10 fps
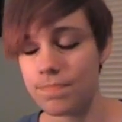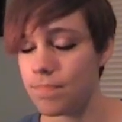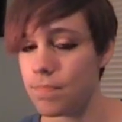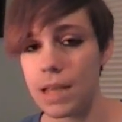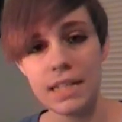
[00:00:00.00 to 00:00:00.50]

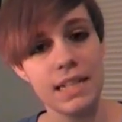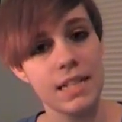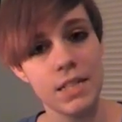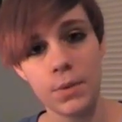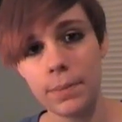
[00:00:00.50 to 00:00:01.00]
made
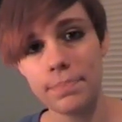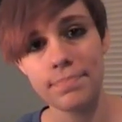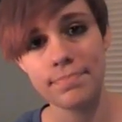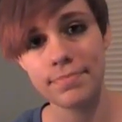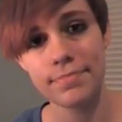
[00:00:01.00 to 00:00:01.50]
sense to him.
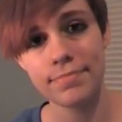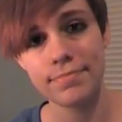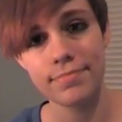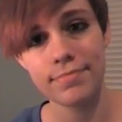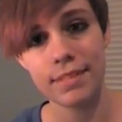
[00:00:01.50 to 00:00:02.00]

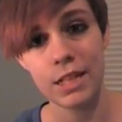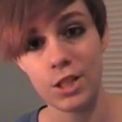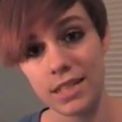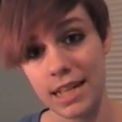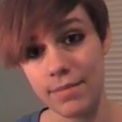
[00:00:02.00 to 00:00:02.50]
It
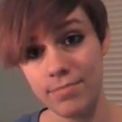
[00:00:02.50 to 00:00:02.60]
just did.